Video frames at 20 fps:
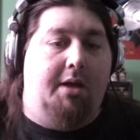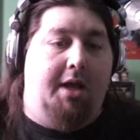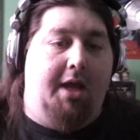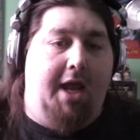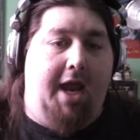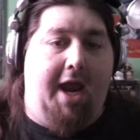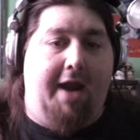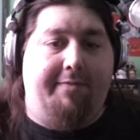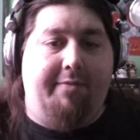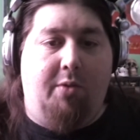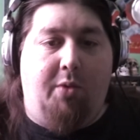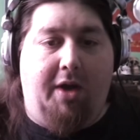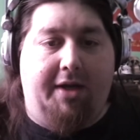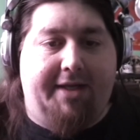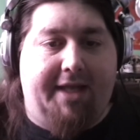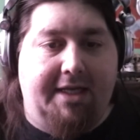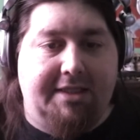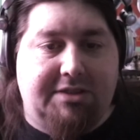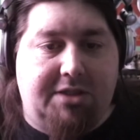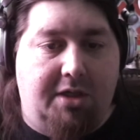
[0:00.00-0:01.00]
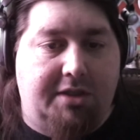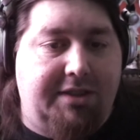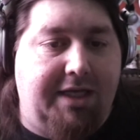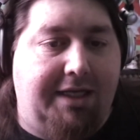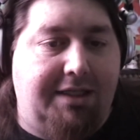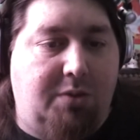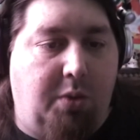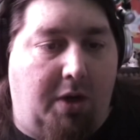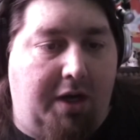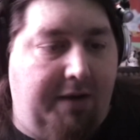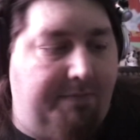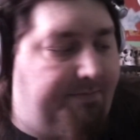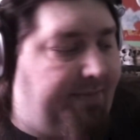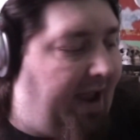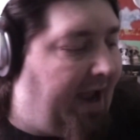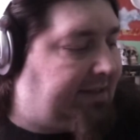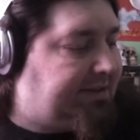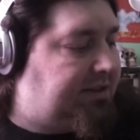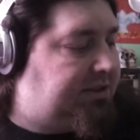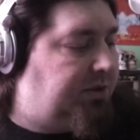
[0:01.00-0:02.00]
Hey everyone, Case 1320
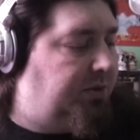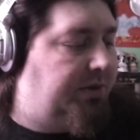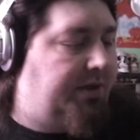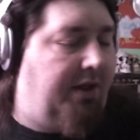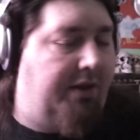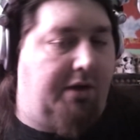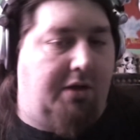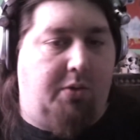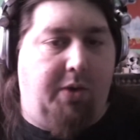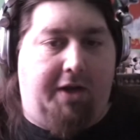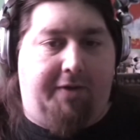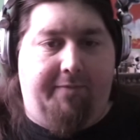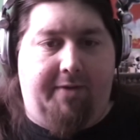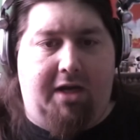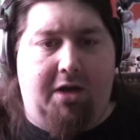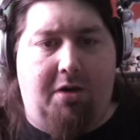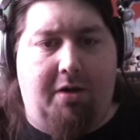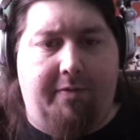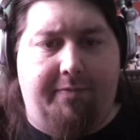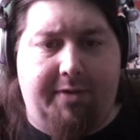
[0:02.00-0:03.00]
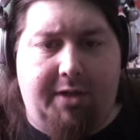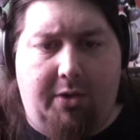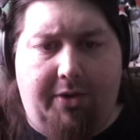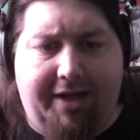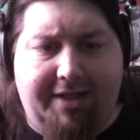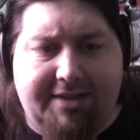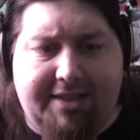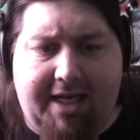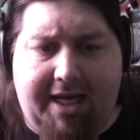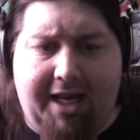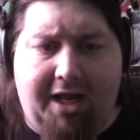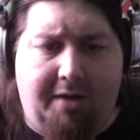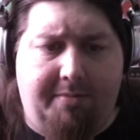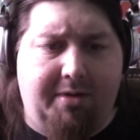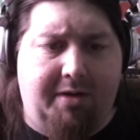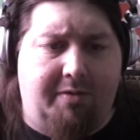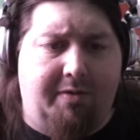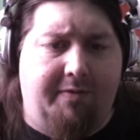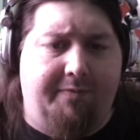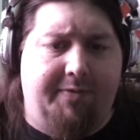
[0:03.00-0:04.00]
back to do another quick video review, and today I'll be
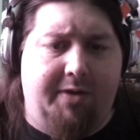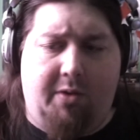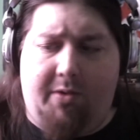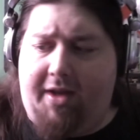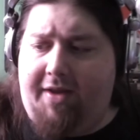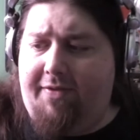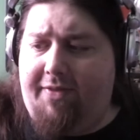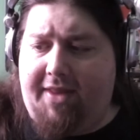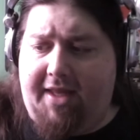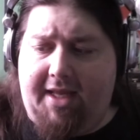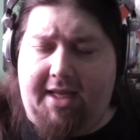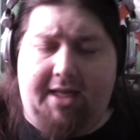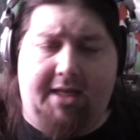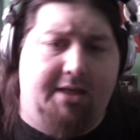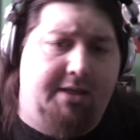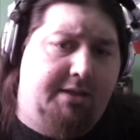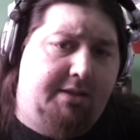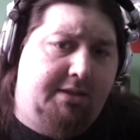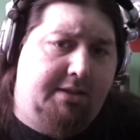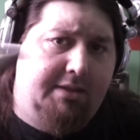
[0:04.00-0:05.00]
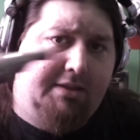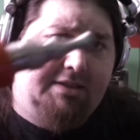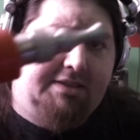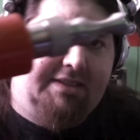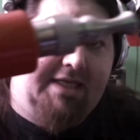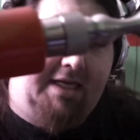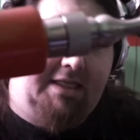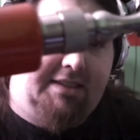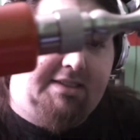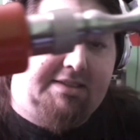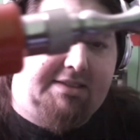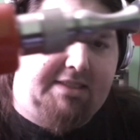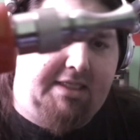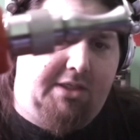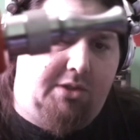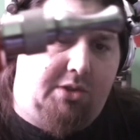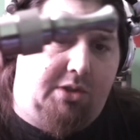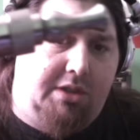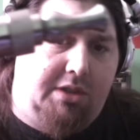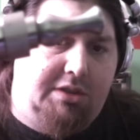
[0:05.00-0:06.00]
reviewing the stainless
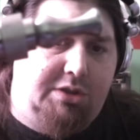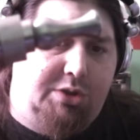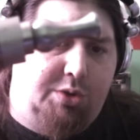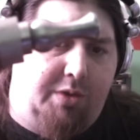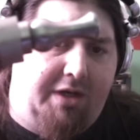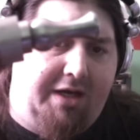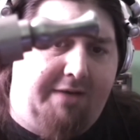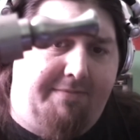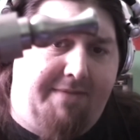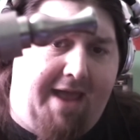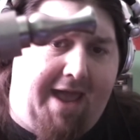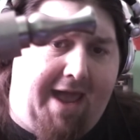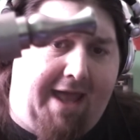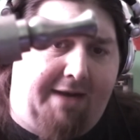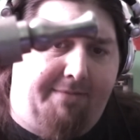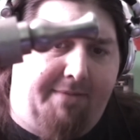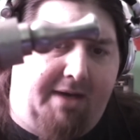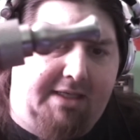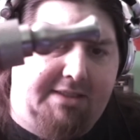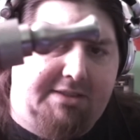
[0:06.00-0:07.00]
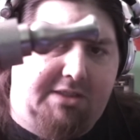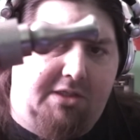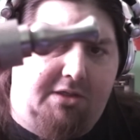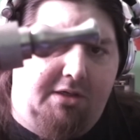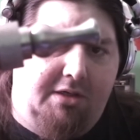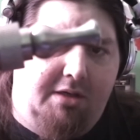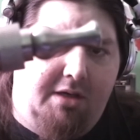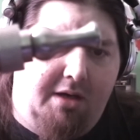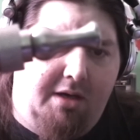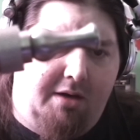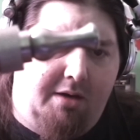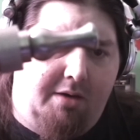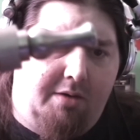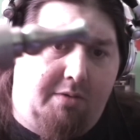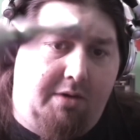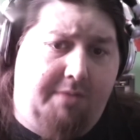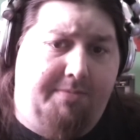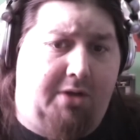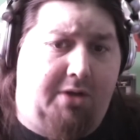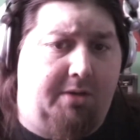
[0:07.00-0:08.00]
steel Dream Atomizer,
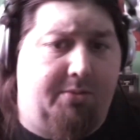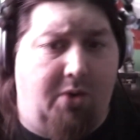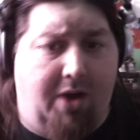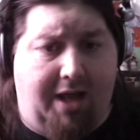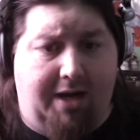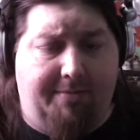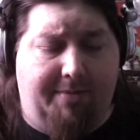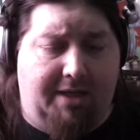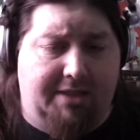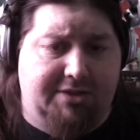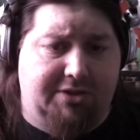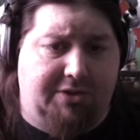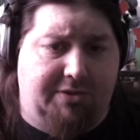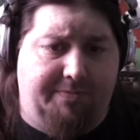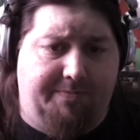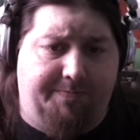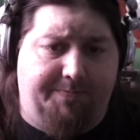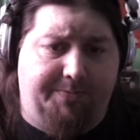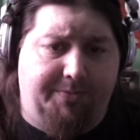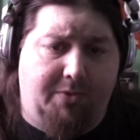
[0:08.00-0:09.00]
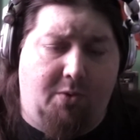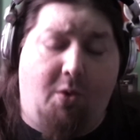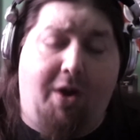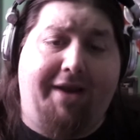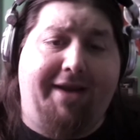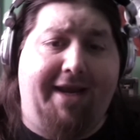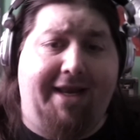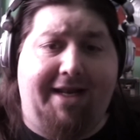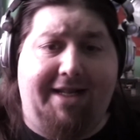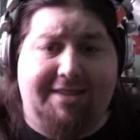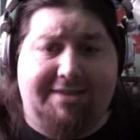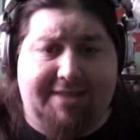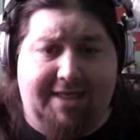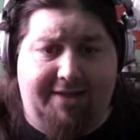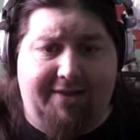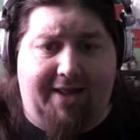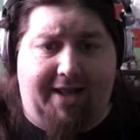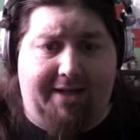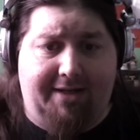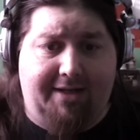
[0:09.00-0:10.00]
rebuildable atomizer. Why can't I say
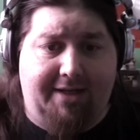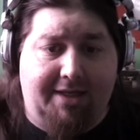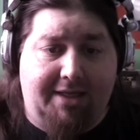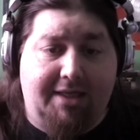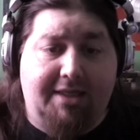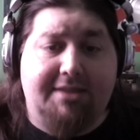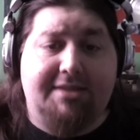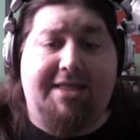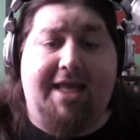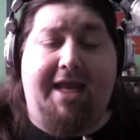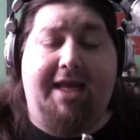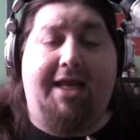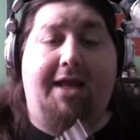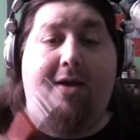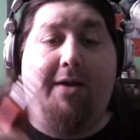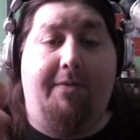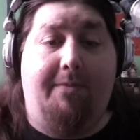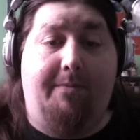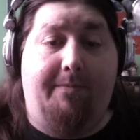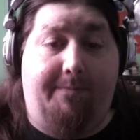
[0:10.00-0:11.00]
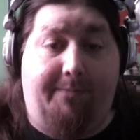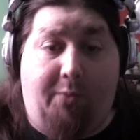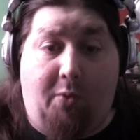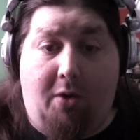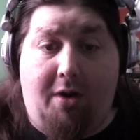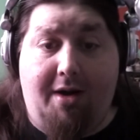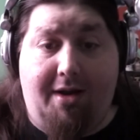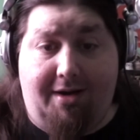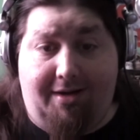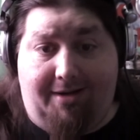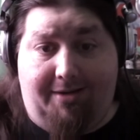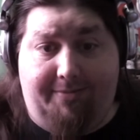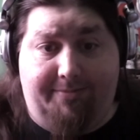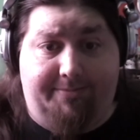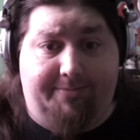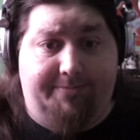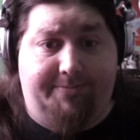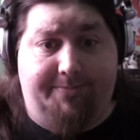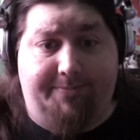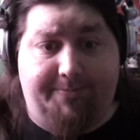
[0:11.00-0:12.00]
that? Take 400
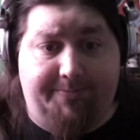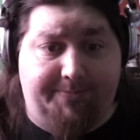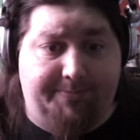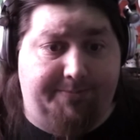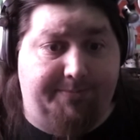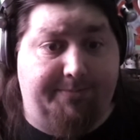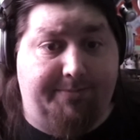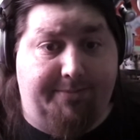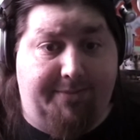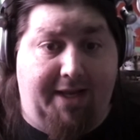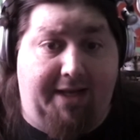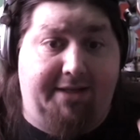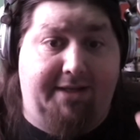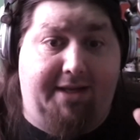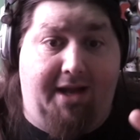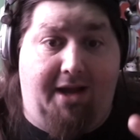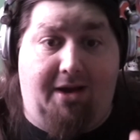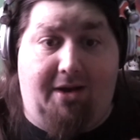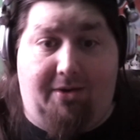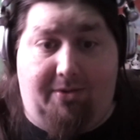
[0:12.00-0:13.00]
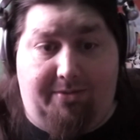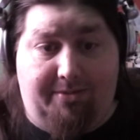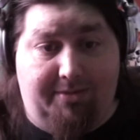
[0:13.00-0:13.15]
and go.